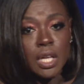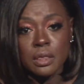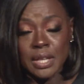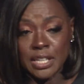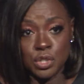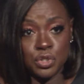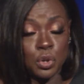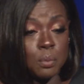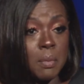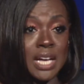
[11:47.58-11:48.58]
Thank you
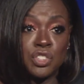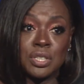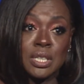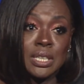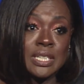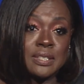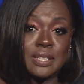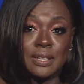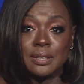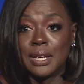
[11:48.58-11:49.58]
so much.
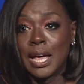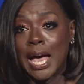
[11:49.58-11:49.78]
Listen,